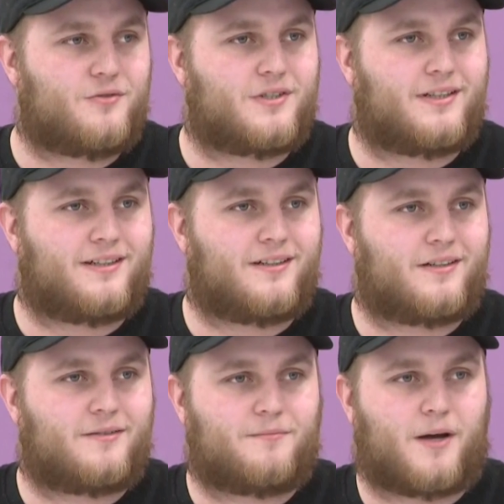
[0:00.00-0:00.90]

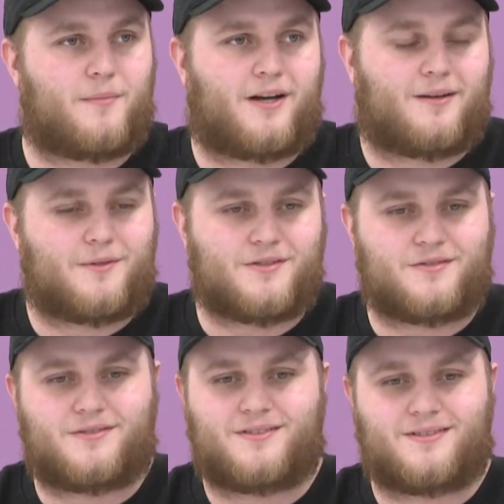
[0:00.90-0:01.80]
losing my mom
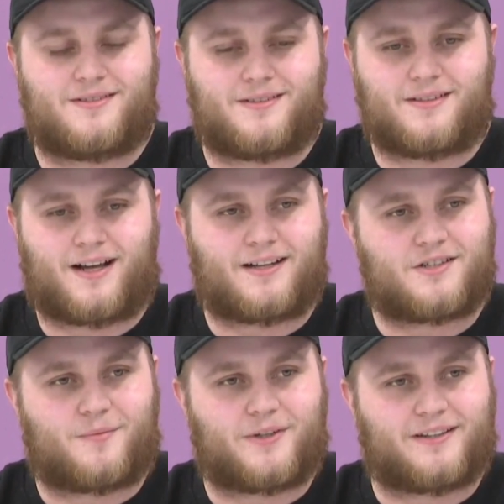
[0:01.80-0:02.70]
is not
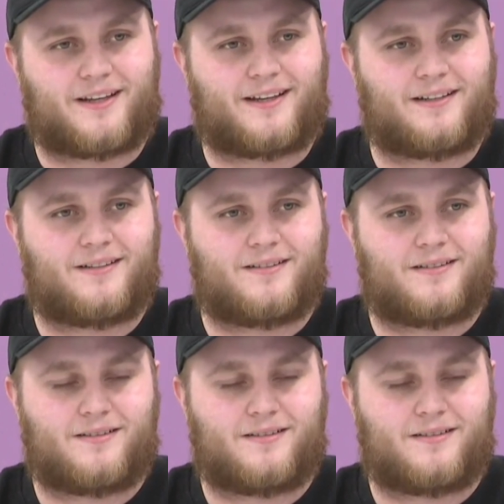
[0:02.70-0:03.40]
something that